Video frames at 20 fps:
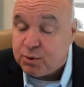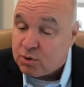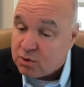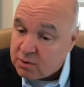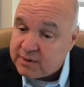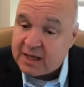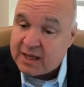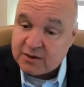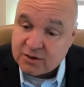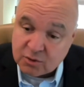
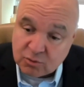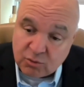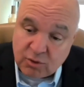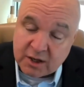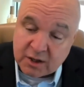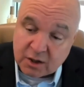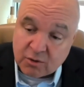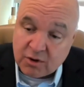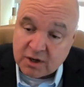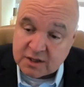pull that
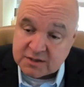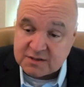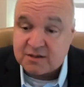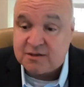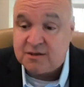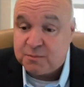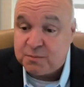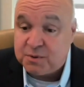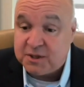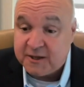thread across the
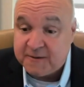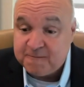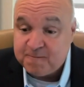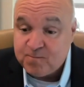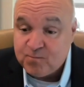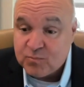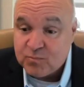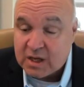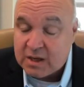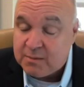company
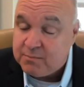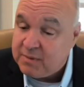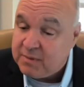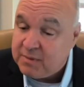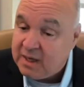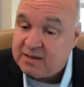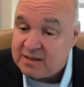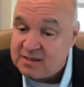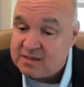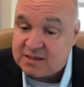and
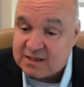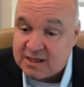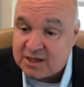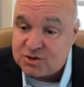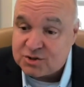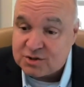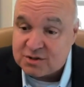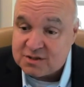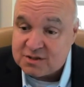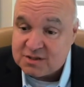make these
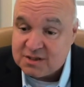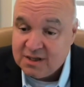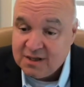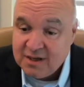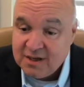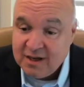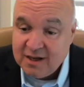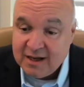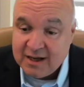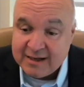connections.
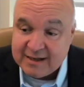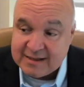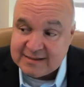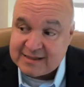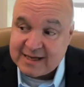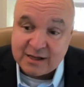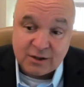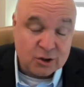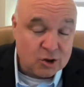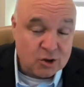And
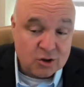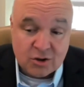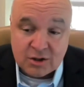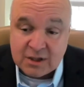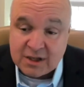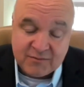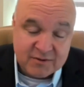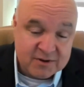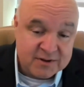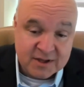as I
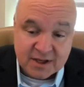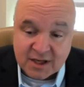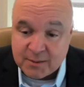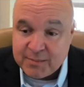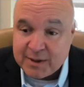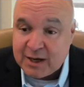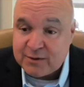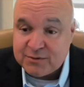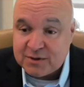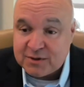learn everything
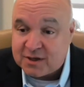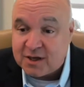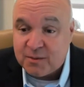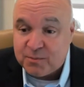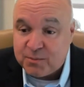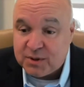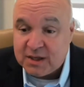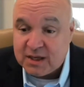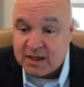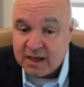about the
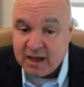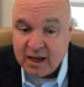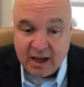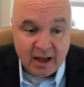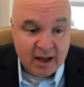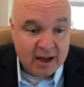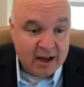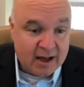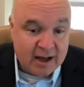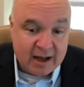company,
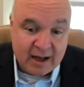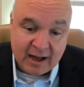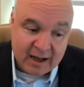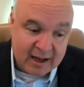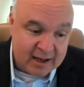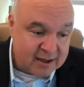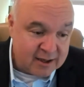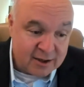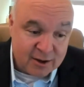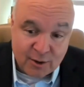uh,
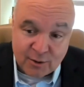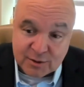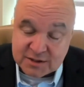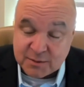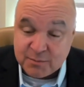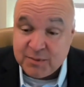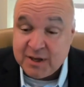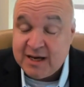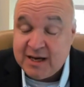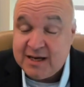you know, it's
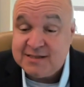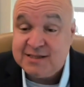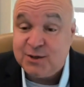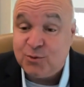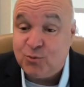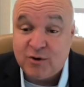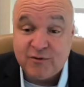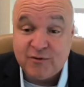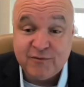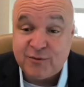
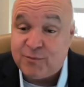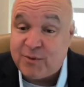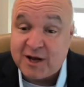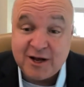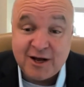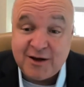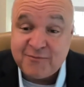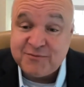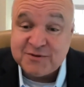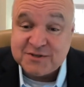amazing where from
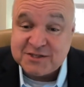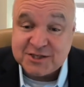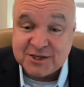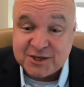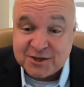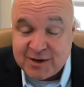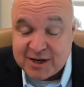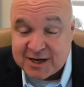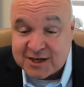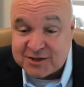my office
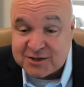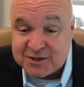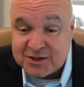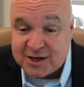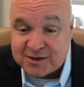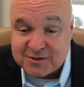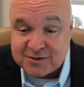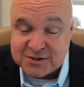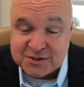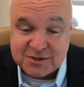here I can
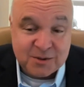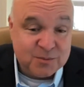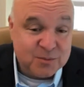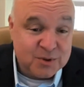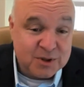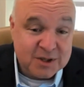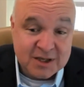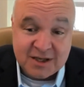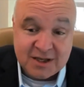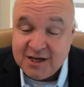talk to
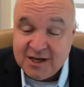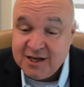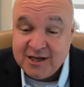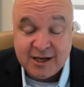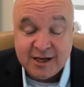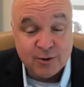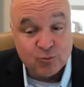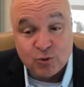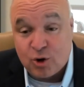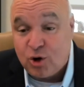somebody
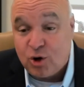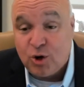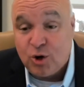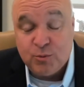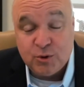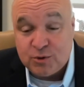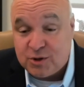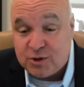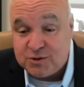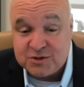in
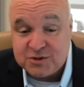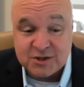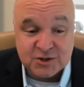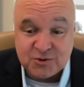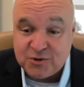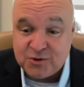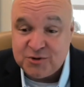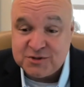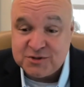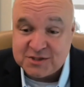Rome who knows
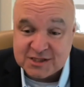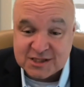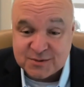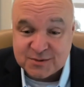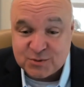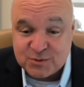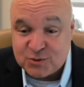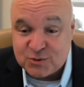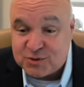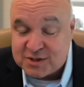control
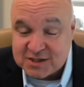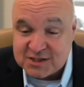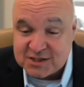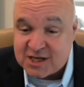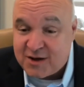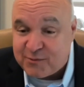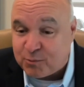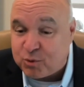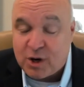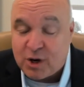systems who's going to
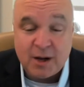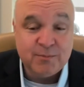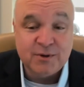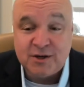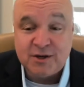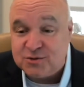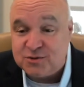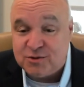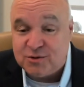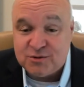solve a problem
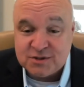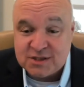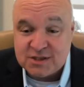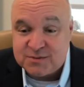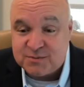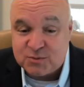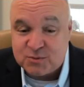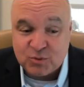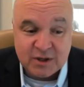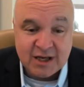in control
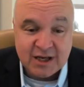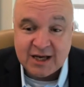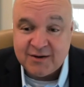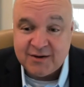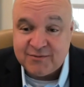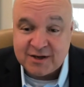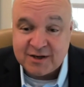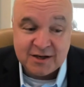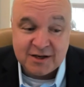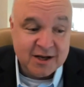systems we
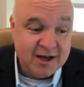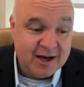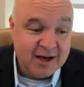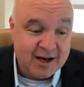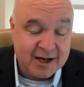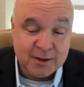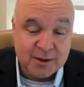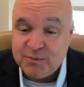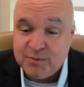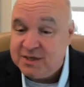have on,
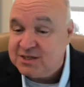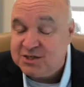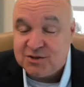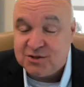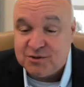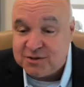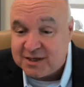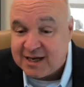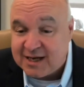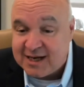on a
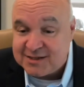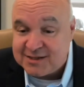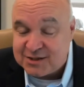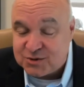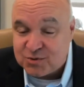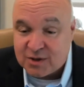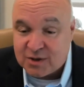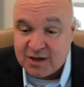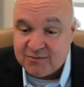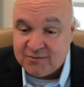missile that has to
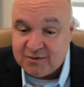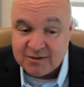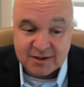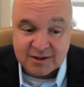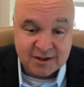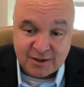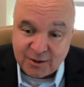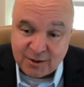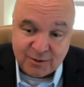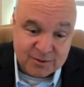travel,
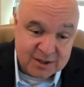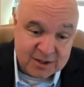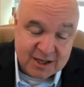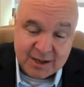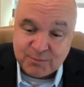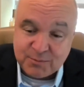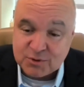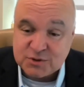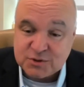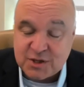you know, at
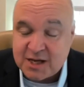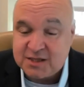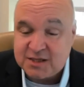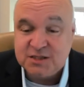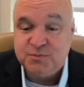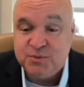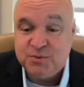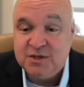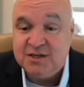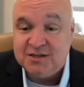hypersonic
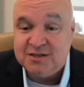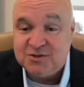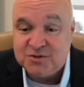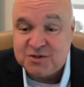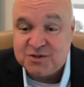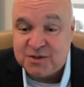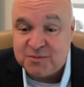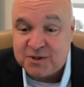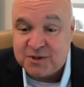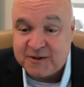speeds or
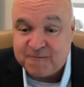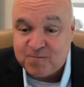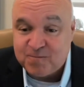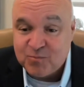something.